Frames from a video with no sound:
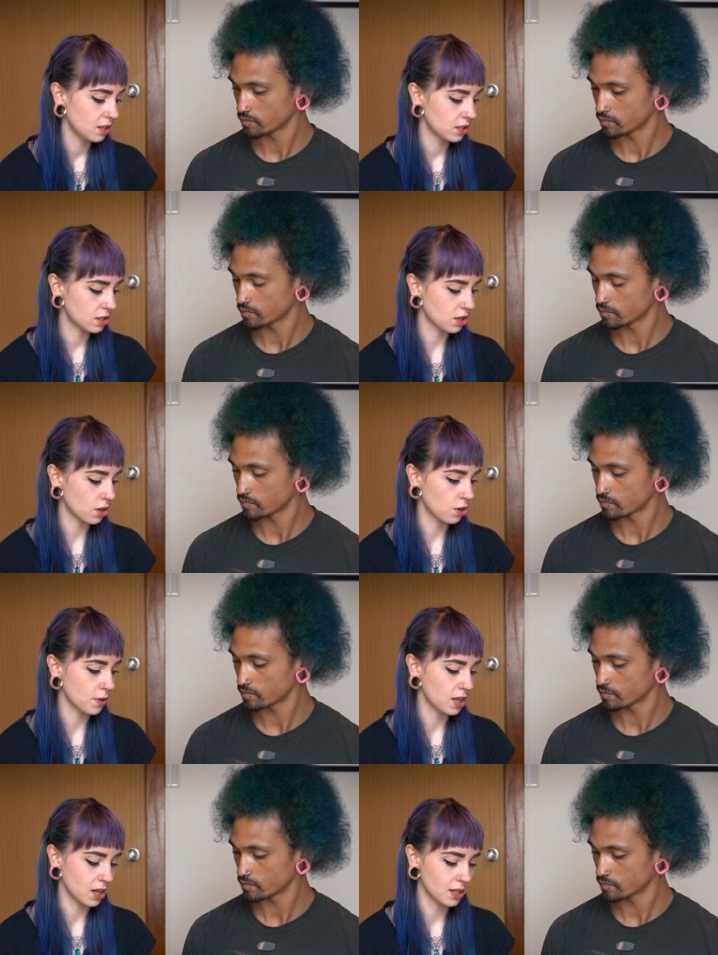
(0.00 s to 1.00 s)
Speaker 1: So
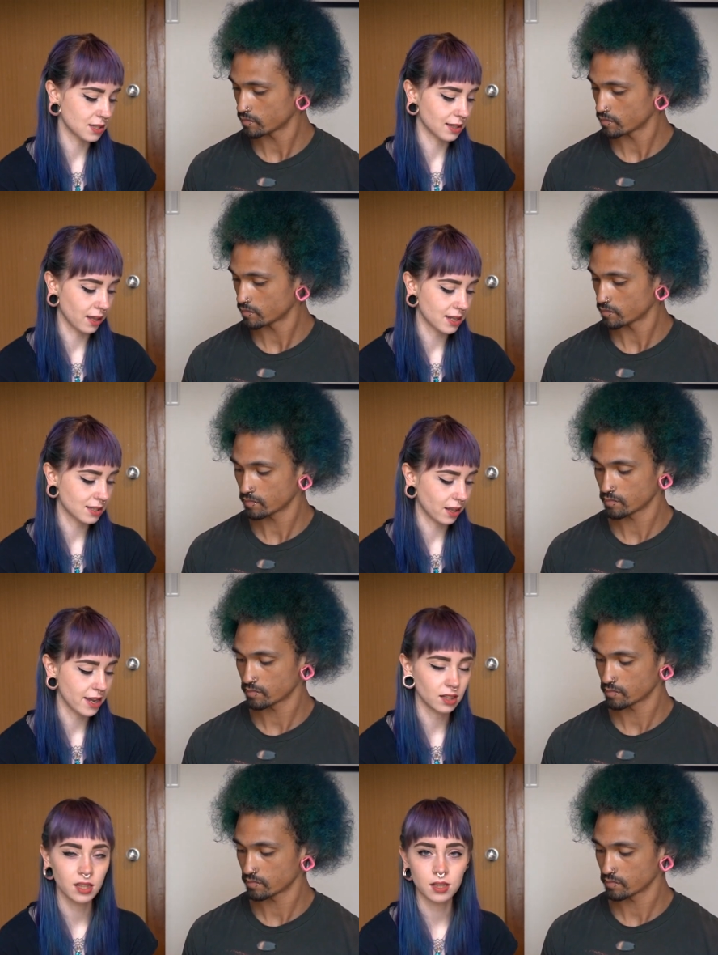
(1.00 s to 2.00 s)
it is less
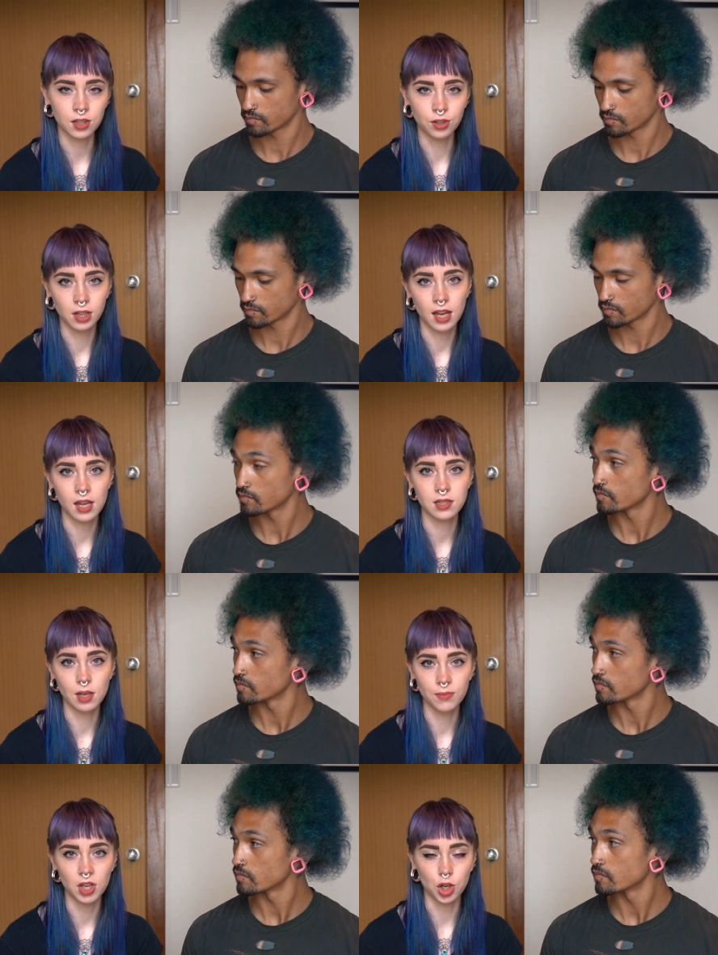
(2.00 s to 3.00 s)
likely that you'll get
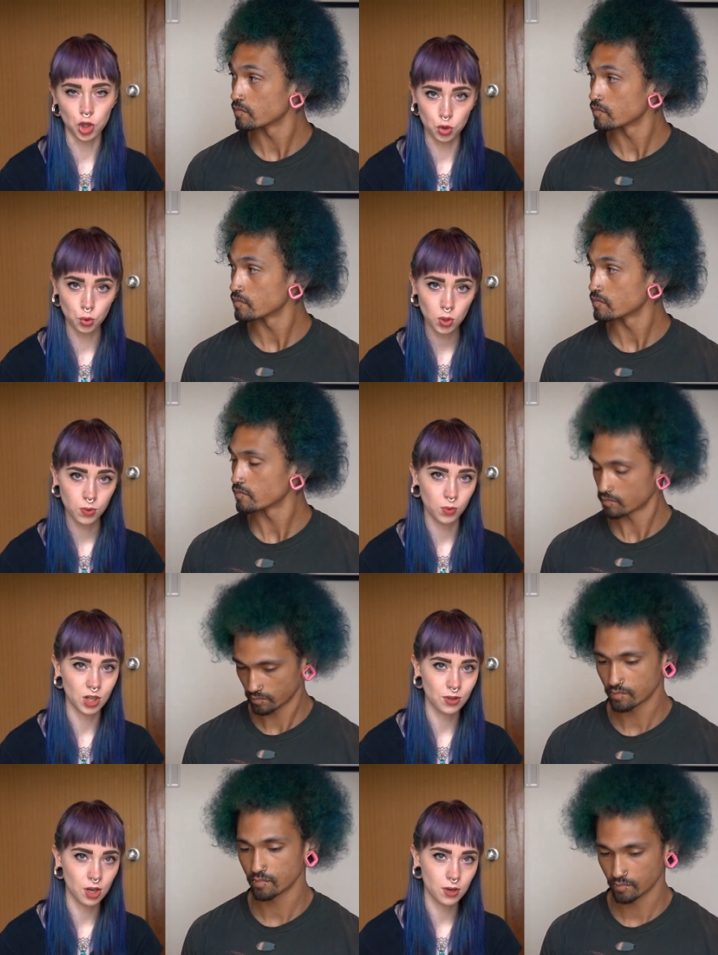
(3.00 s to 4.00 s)
something new when you
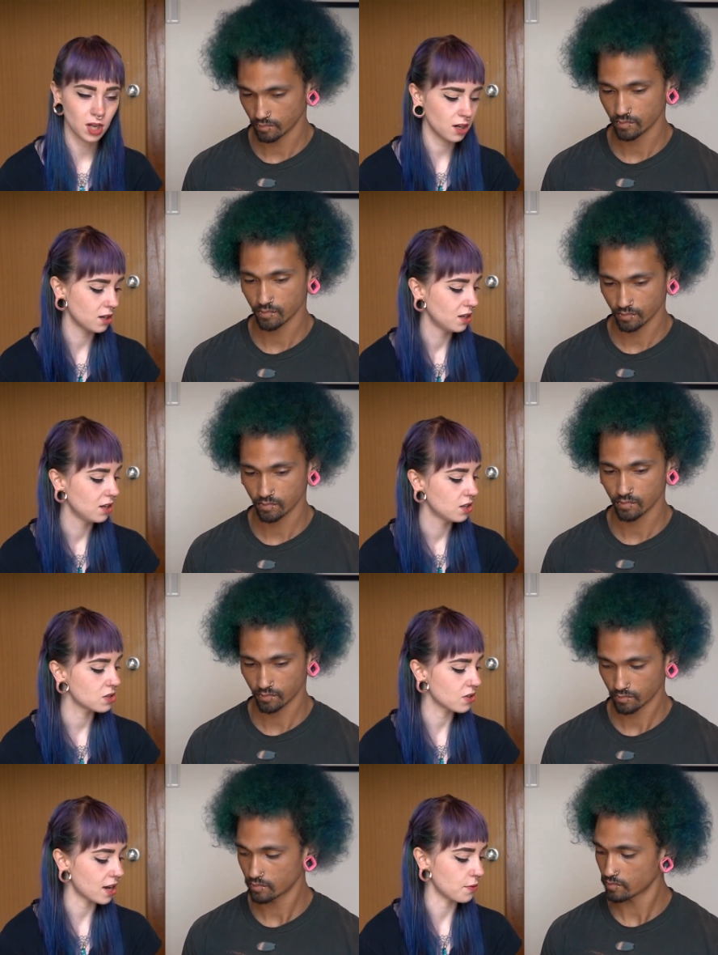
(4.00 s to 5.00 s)
go here. So
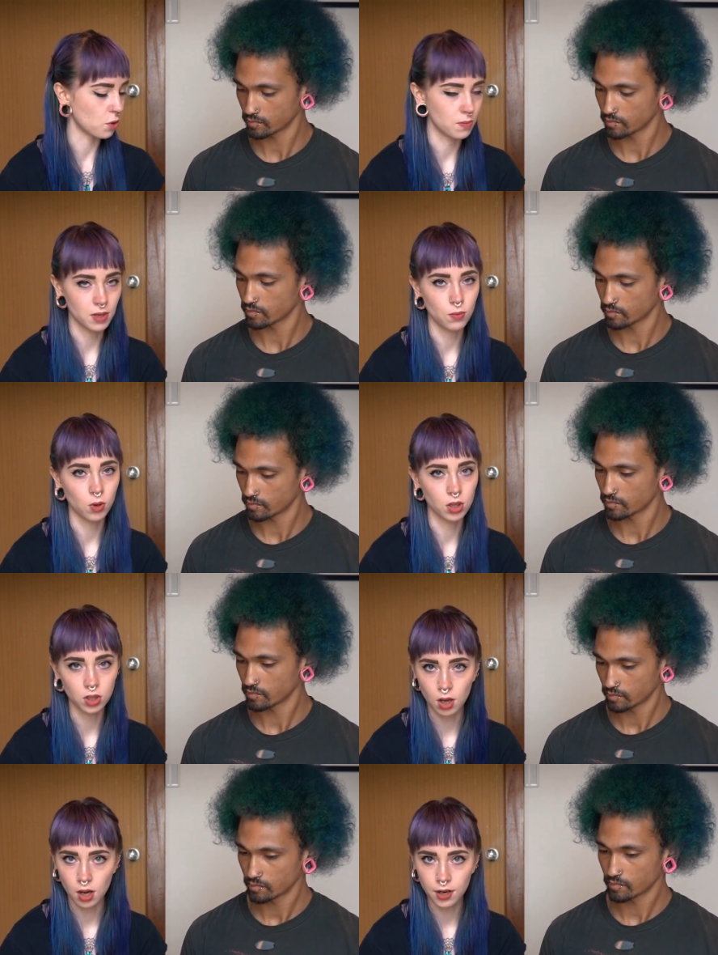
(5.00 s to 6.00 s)
that would be one
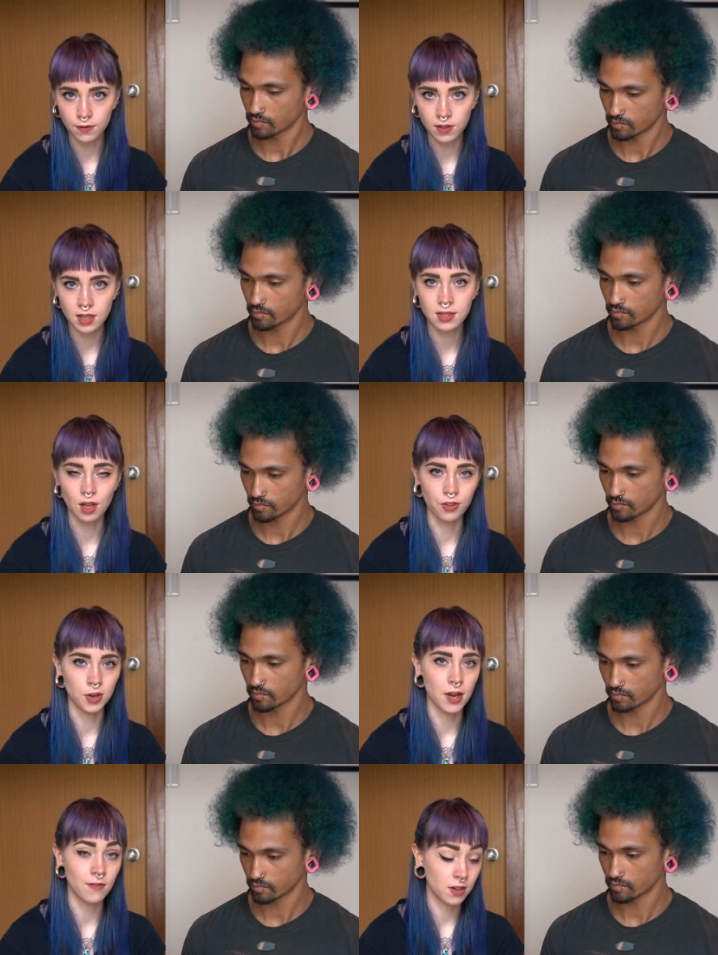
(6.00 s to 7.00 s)
con of this, although
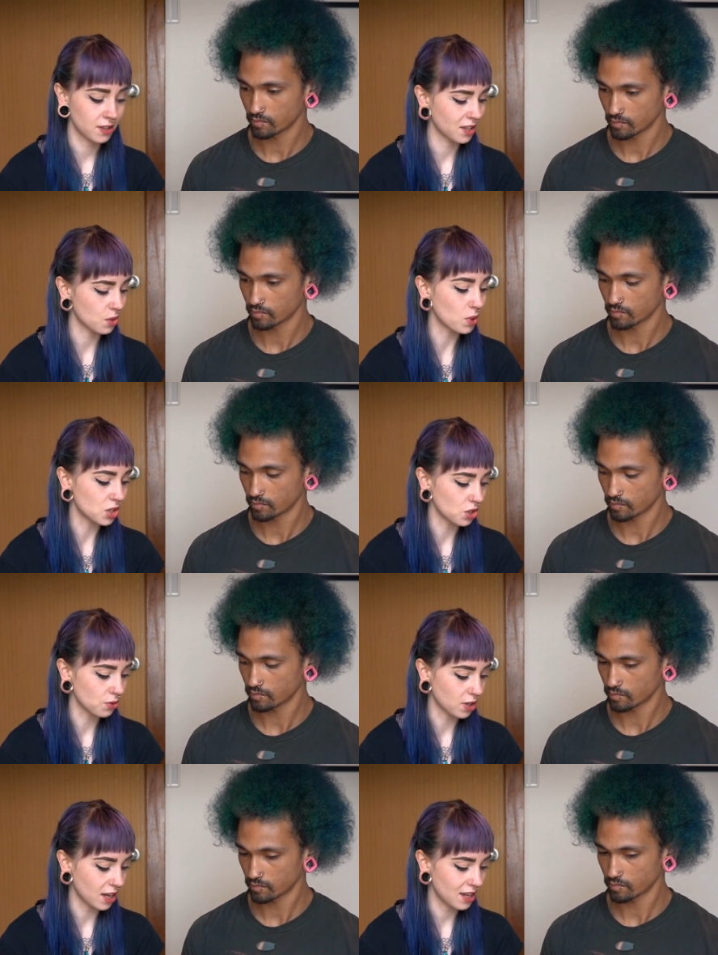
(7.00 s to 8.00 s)
everything that we do
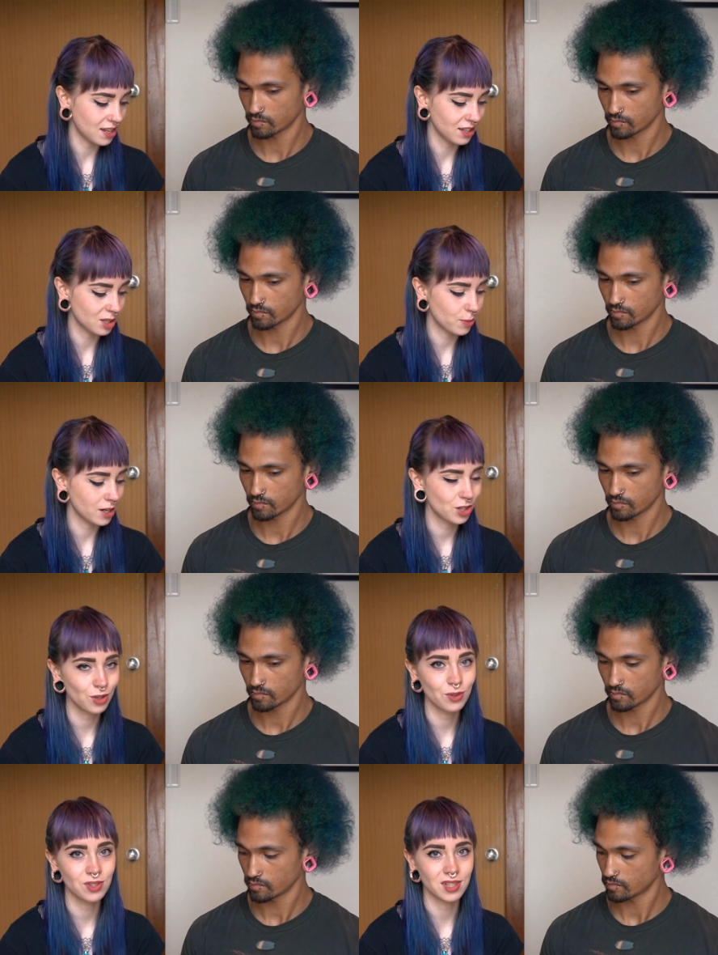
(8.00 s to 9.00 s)
get in these
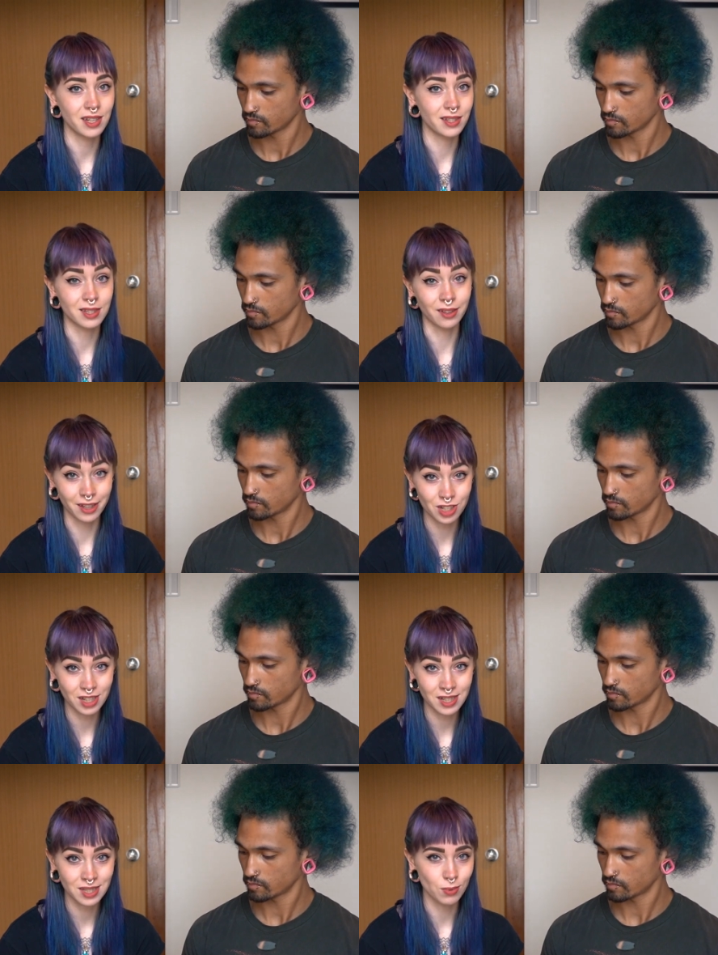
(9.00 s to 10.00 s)
bentos is
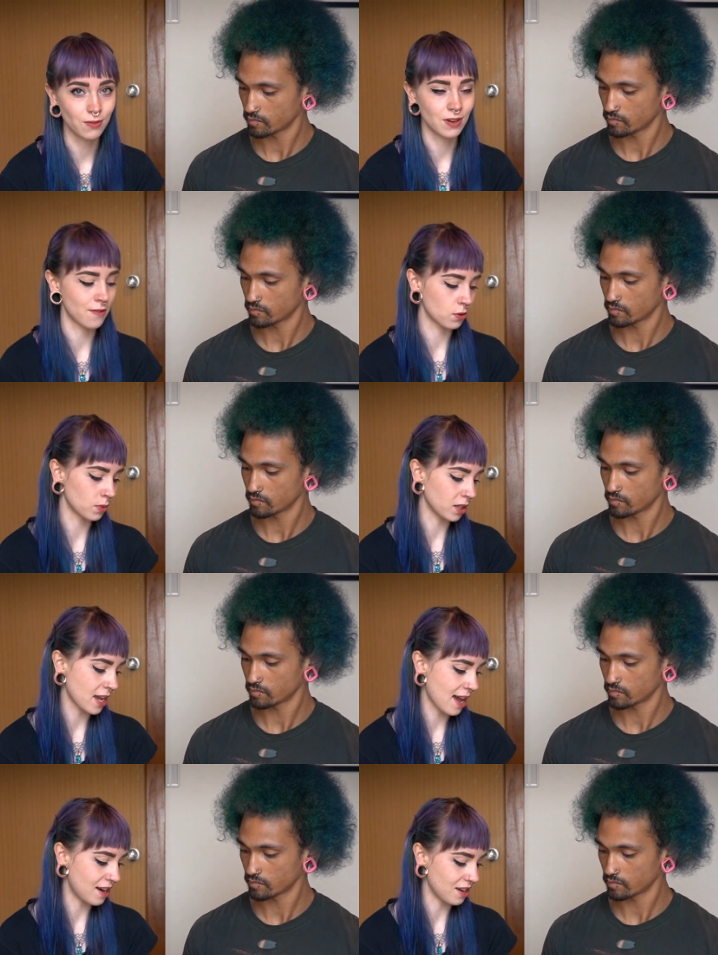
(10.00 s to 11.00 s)
delicious. We've never really
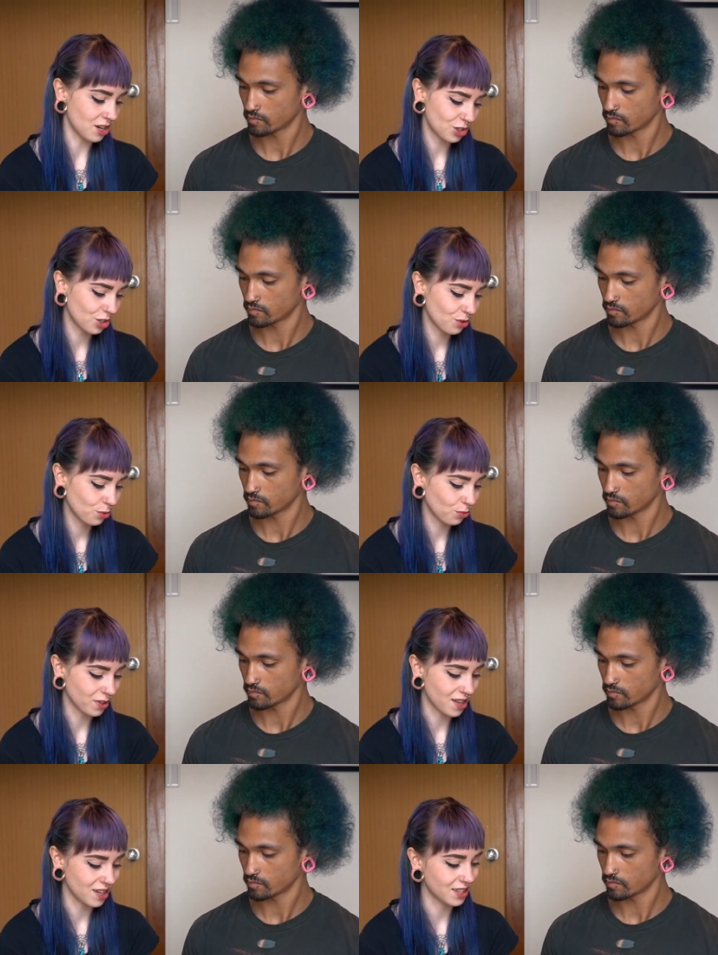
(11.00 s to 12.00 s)
had an issue with
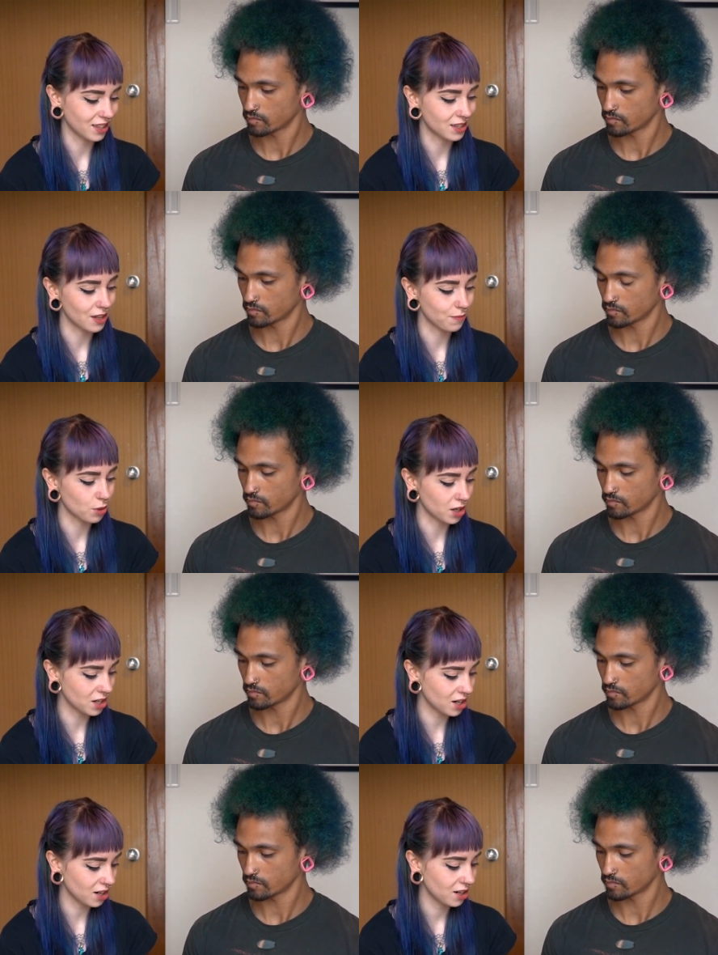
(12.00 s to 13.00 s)
anything that they've put in
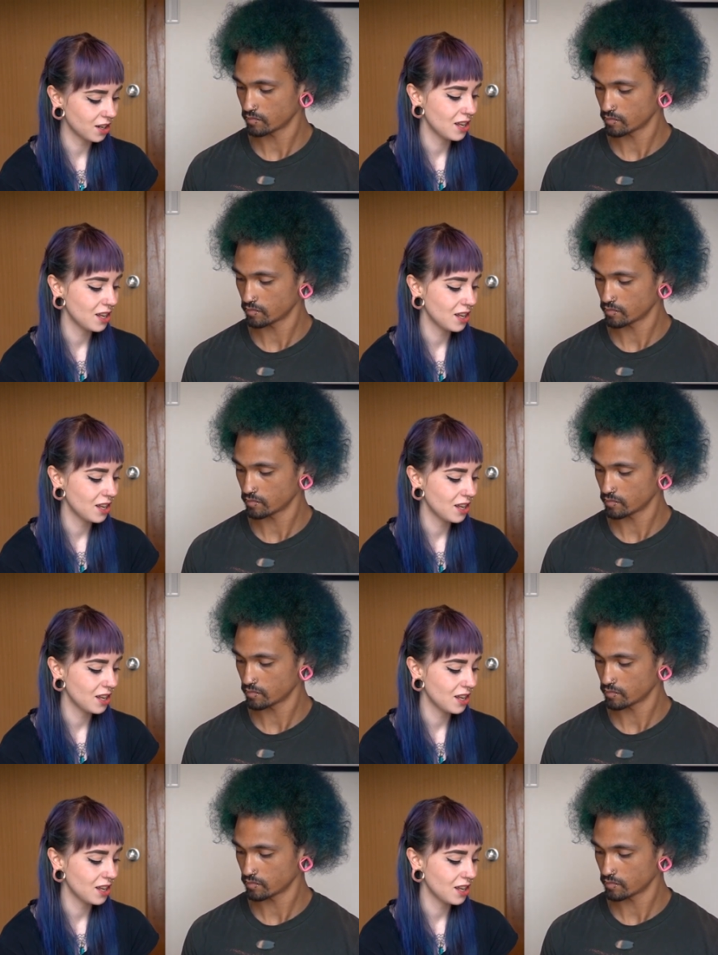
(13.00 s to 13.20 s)
here.